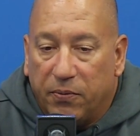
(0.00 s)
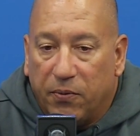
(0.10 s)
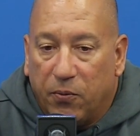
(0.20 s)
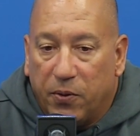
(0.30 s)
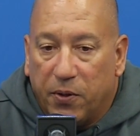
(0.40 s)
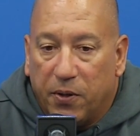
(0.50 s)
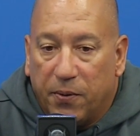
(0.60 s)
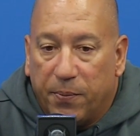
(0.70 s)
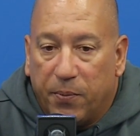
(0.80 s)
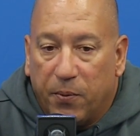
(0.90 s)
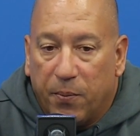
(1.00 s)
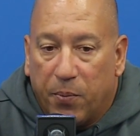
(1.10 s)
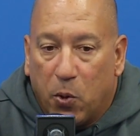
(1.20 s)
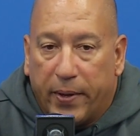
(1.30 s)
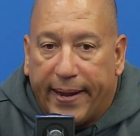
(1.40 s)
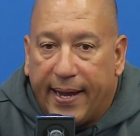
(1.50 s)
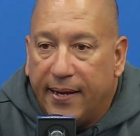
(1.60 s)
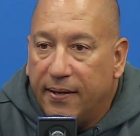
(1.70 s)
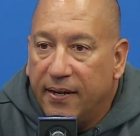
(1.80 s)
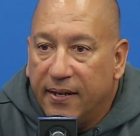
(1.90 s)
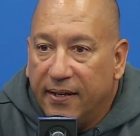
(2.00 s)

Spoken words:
and with a broken hand,